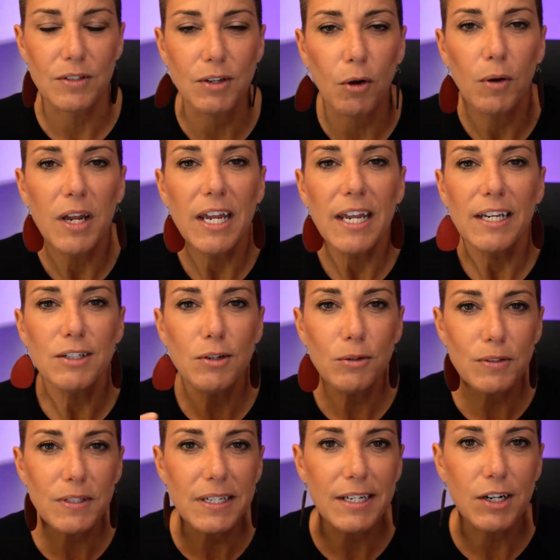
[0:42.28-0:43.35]
So
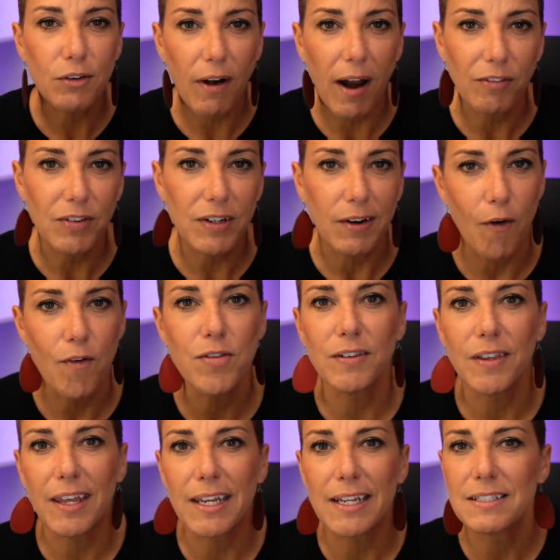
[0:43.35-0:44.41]
using graphic
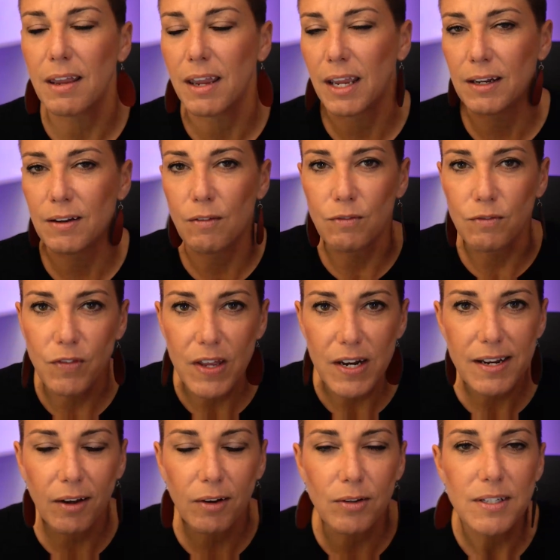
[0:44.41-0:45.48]
overlays and
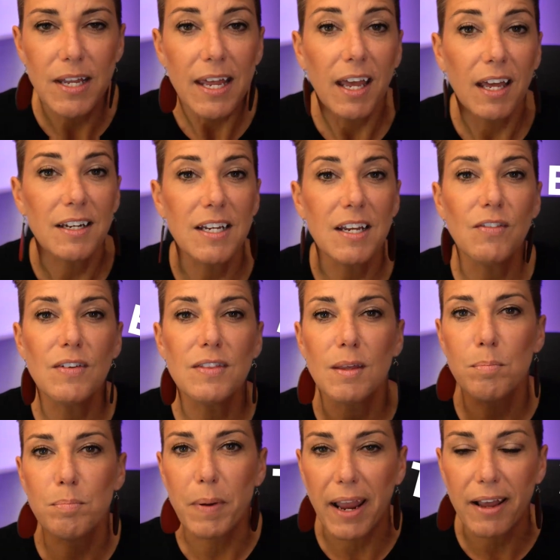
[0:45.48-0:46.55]
videos and even the
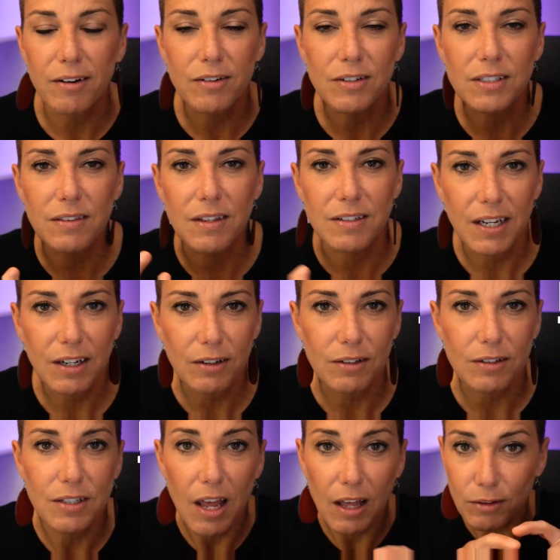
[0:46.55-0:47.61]
banners and the
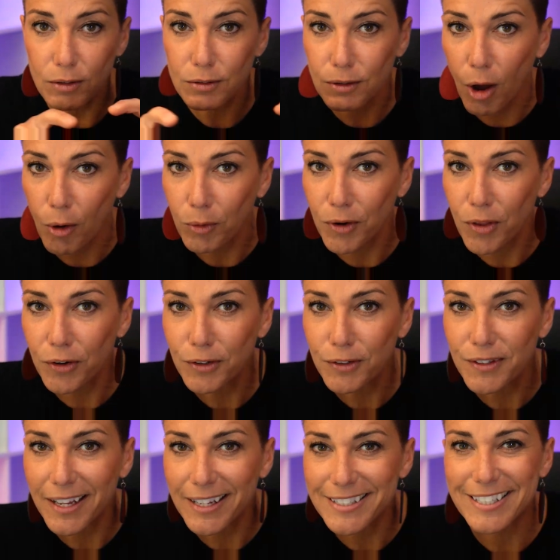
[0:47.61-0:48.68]
tickers, those lower
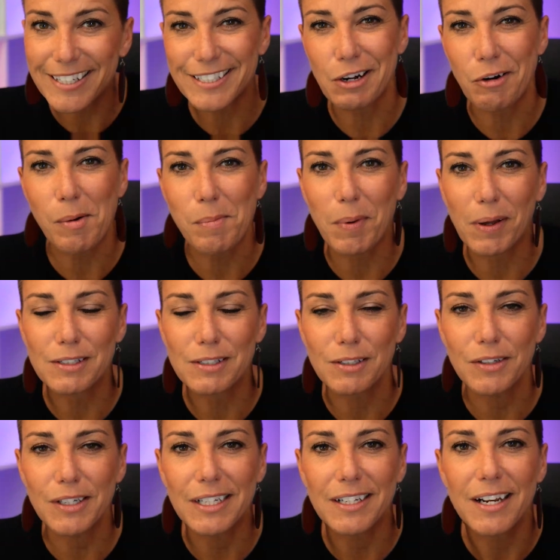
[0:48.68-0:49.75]
third things that show up on
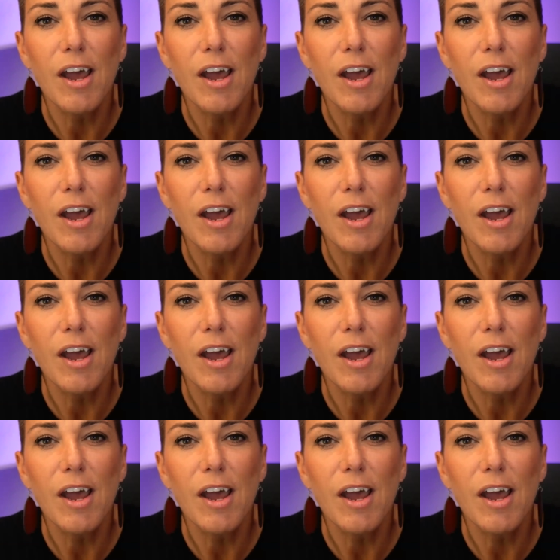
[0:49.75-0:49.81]
screen,